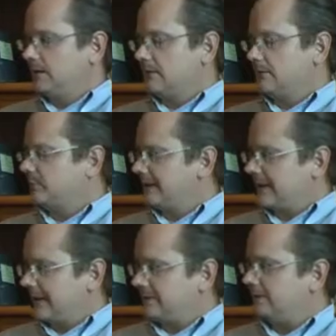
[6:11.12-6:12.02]
much more
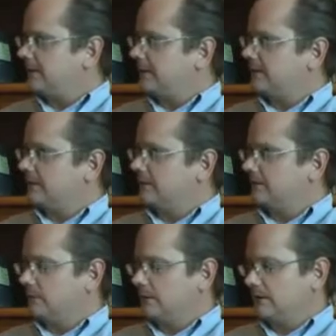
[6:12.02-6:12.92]
Catholic in our
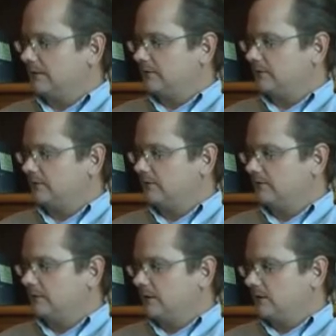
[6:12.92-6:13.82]
willingness to
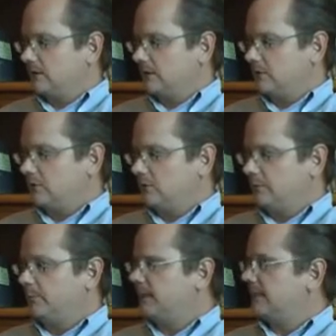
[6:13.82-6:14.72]

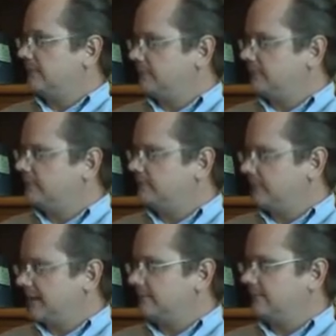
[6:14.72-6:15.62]
incorporate different
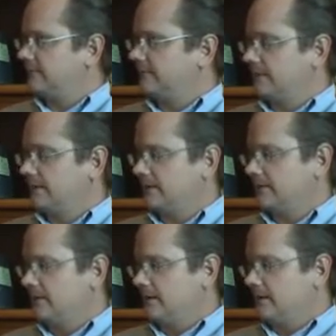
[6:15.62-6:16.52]
perspectives and
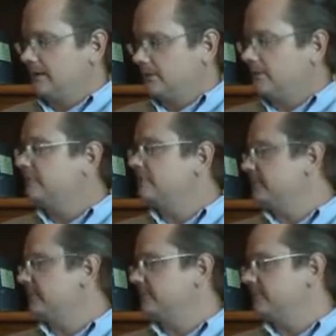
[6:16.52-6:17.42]
learn from
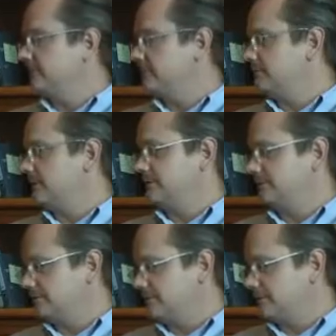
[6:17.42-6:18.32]
them. And because
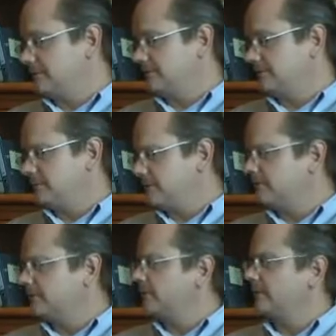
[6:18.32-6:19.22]
it's an
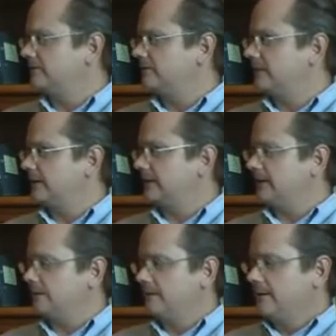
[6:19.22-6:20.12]
empirical question right
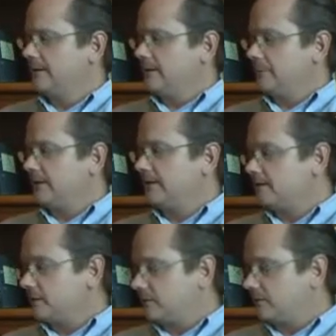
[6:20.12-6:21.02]
now, but
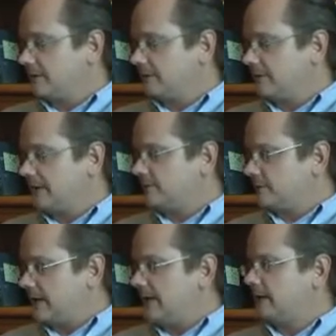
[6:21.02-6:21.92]
if we get it
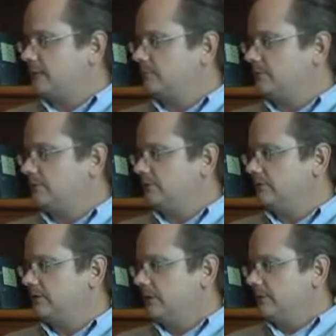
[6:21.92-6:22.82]
right, it could produce